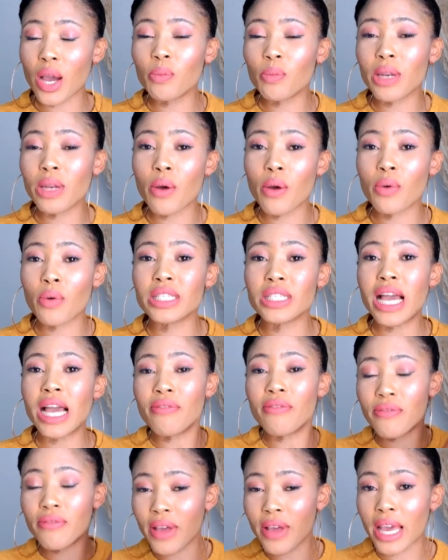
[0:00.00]
the home language,
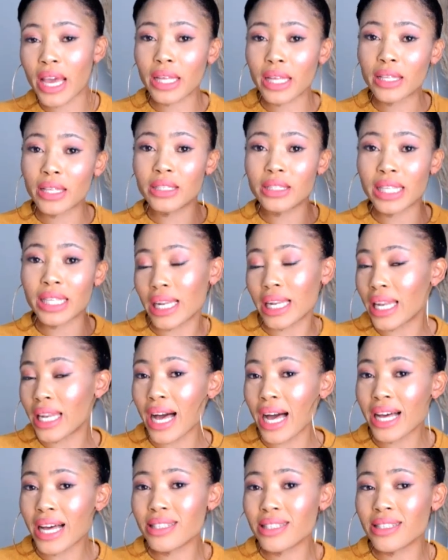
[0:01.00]
I failed the
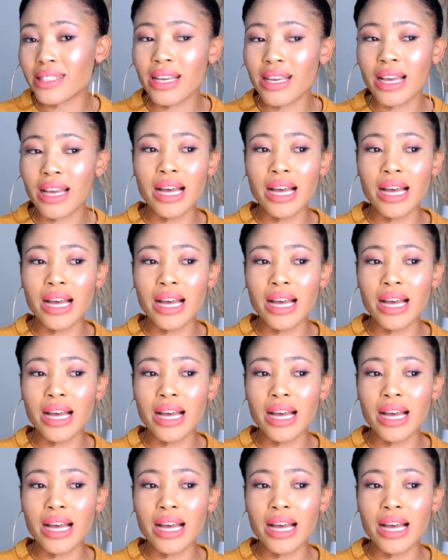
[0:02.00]
class.